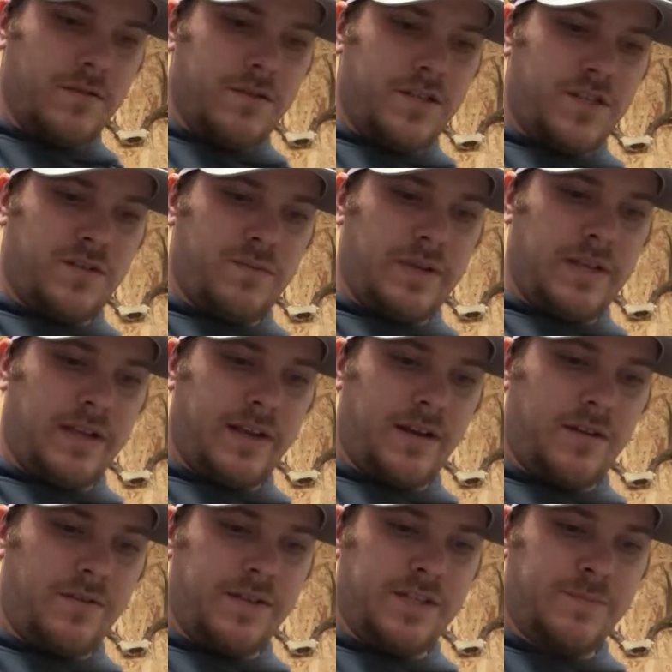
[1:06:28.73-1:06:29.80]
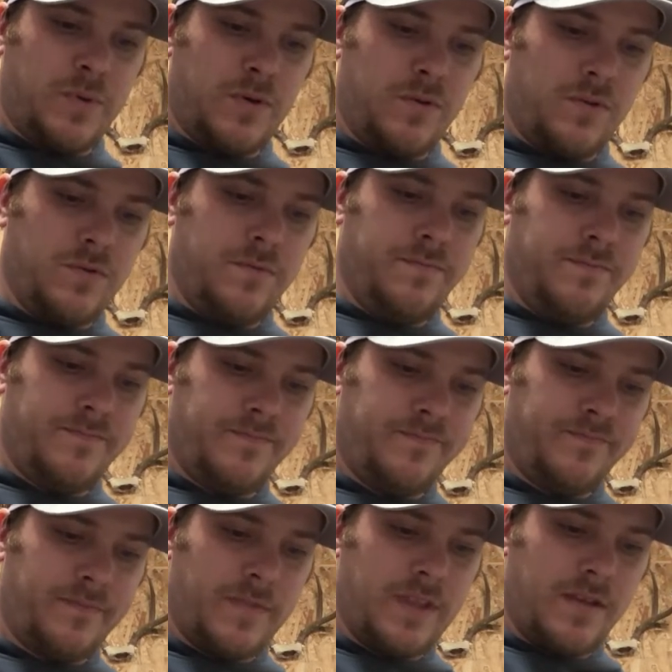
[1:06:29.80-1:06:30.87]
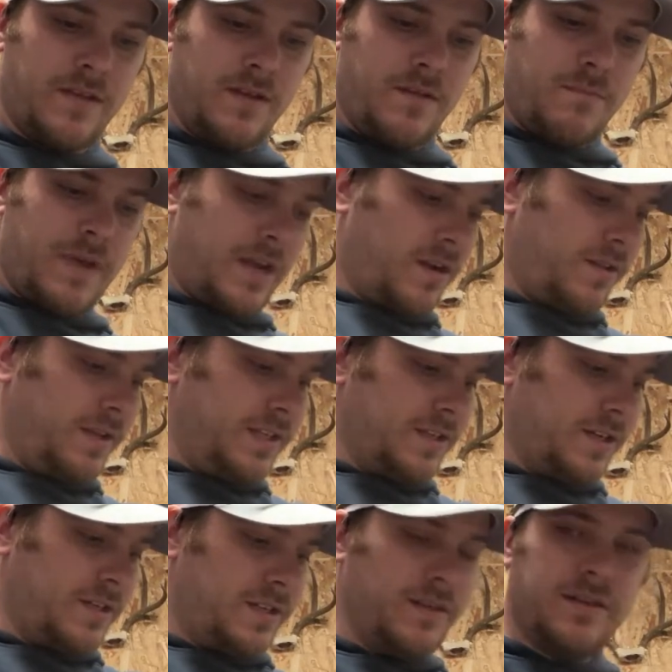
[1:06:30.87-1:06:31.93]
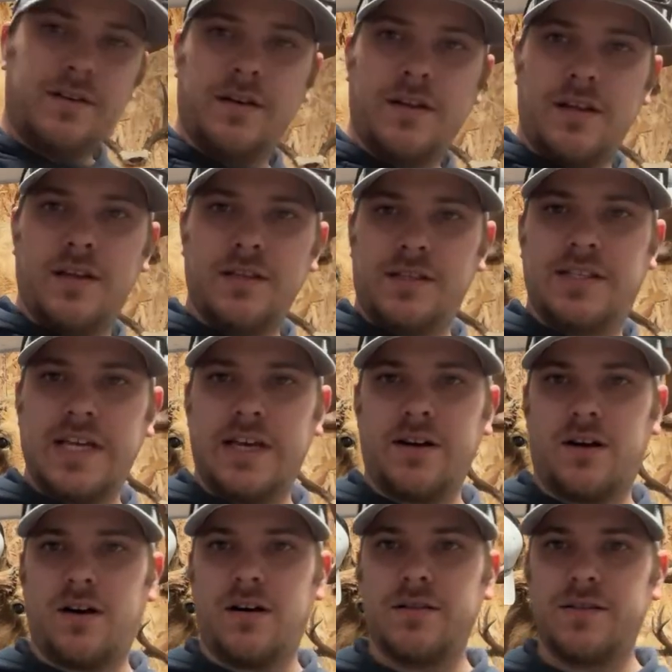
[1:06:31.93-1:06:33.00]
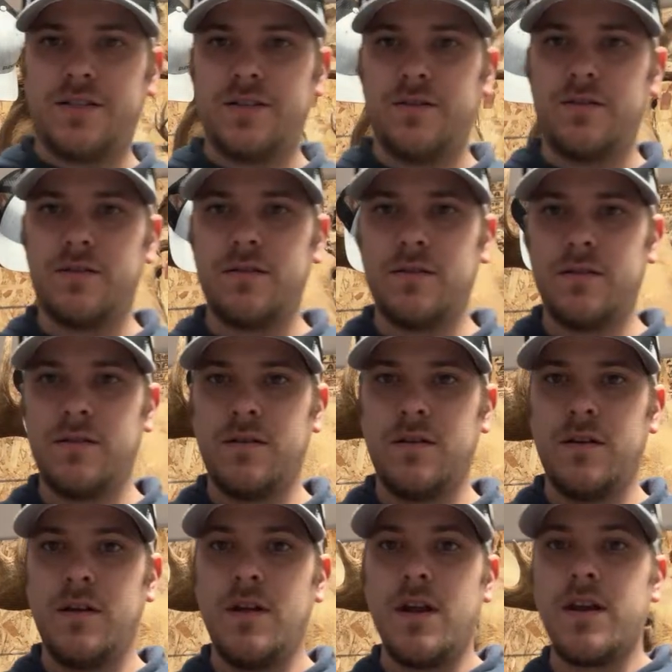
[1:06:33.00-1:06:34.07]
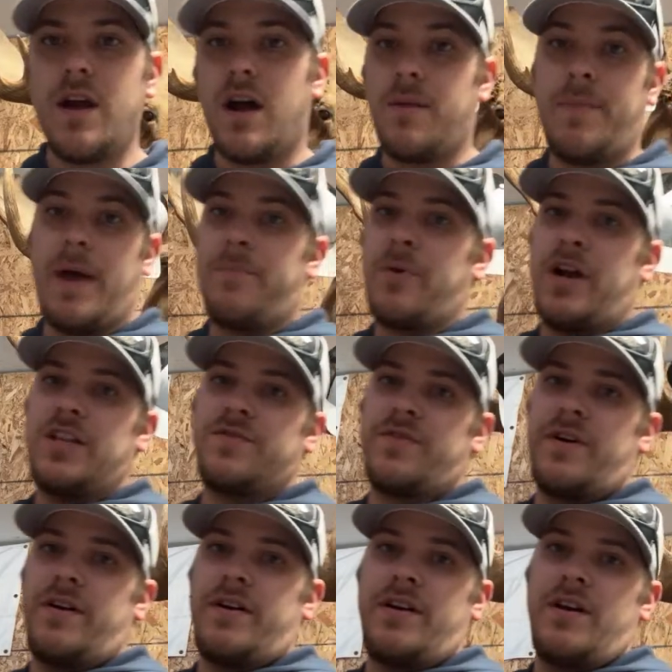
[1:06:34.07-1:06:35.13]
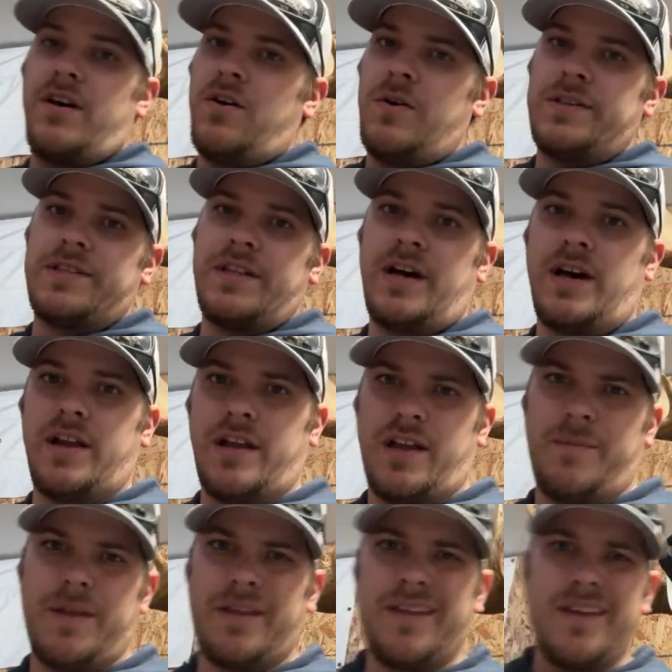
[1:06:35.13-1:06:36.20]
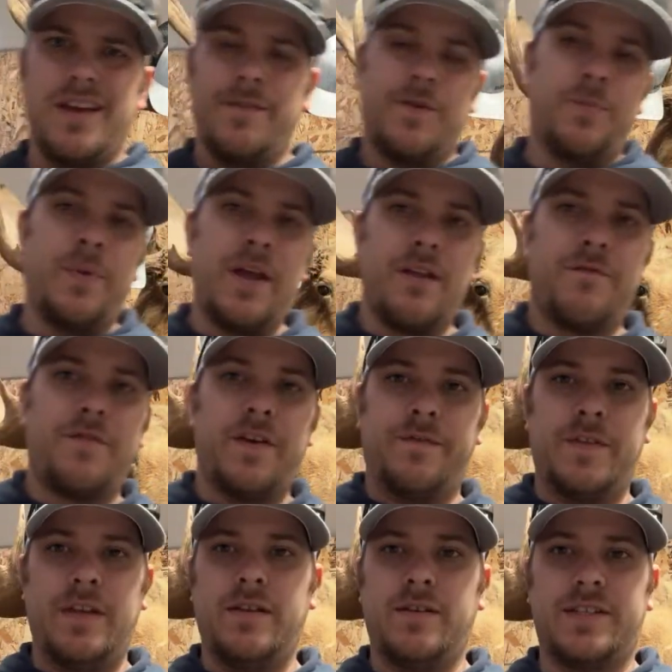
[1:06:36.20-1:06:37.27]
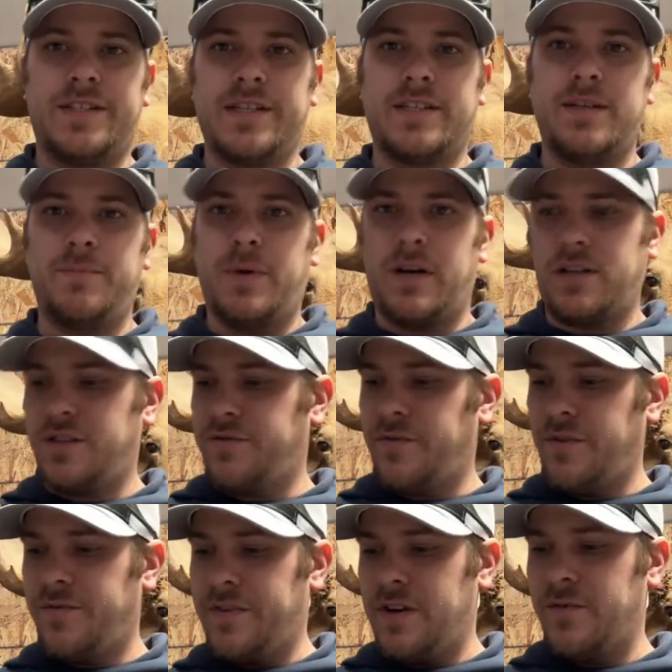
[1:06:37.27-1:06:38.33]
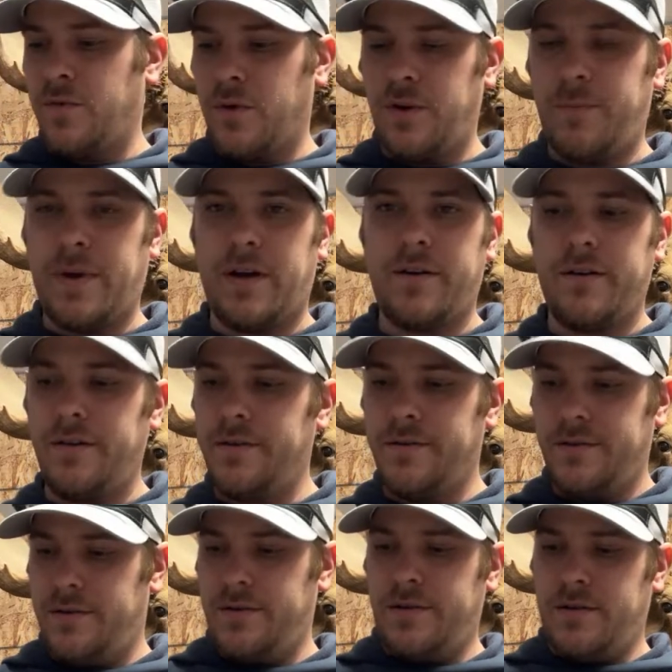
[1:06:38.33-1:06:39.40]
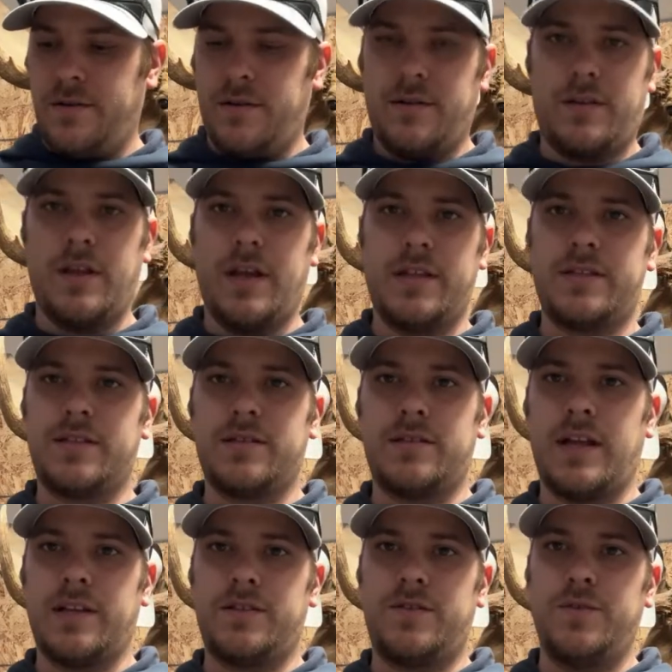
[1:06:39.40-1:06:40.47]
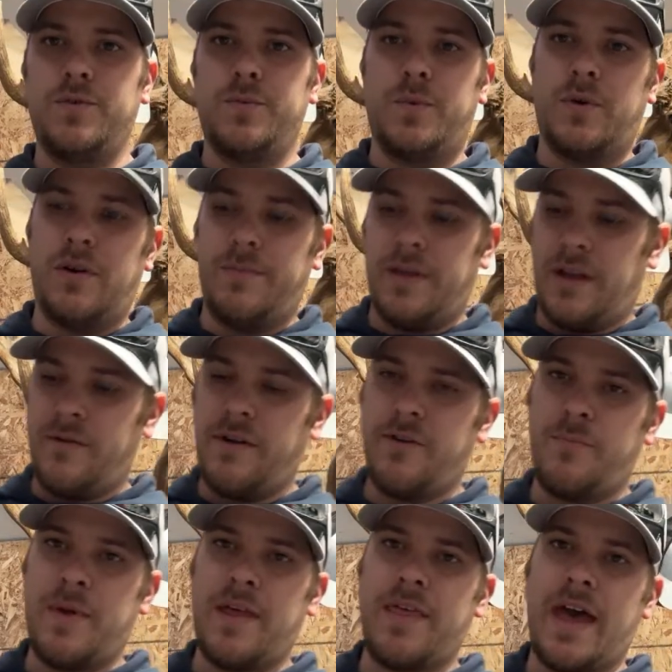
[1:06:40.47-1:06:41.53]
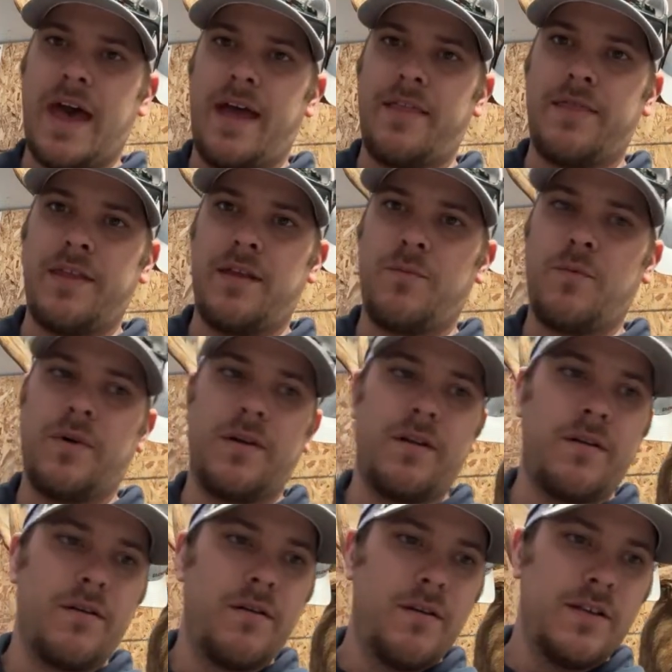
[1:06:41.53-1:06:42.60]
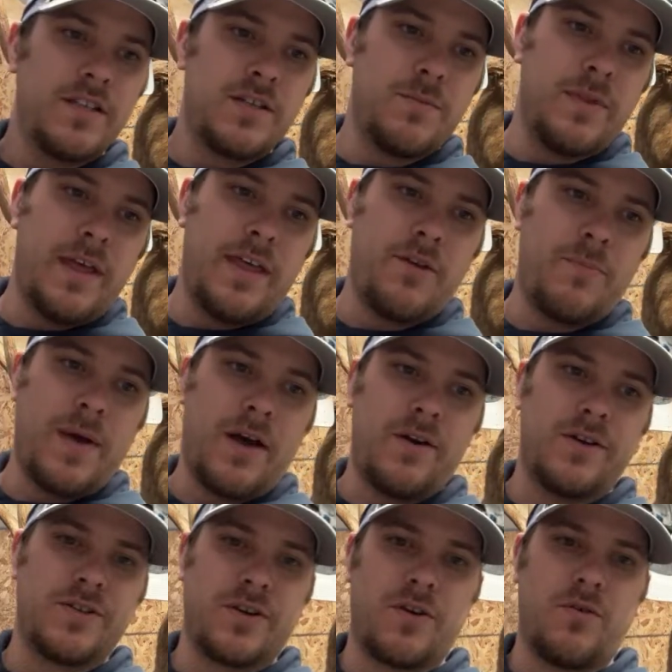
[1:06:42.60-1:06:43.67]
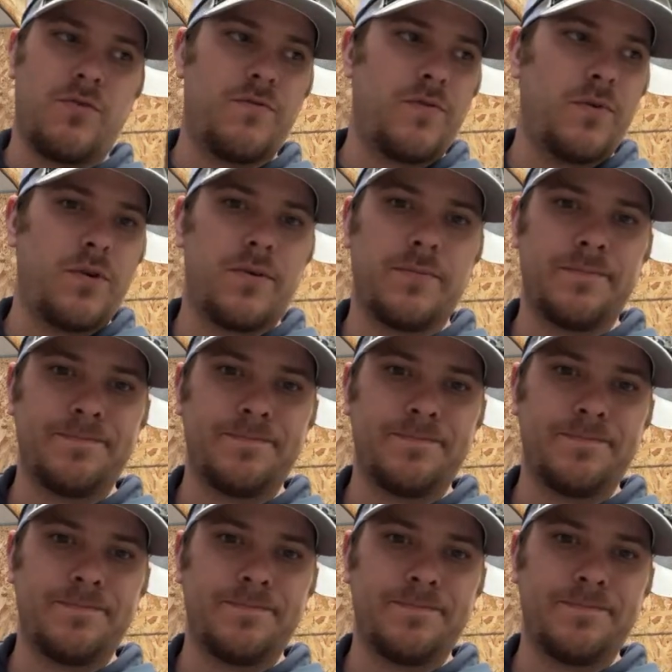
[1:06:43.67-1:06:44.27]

Sweet, I got all these pulled. Man, all these are dead on too. Not a bad price for it. No, it's not. I mean, if you're paying 50 to 60 bucks for Vitavorti powder, that's doable. I mean, I'd rather pay that than what some of the other powders are going for.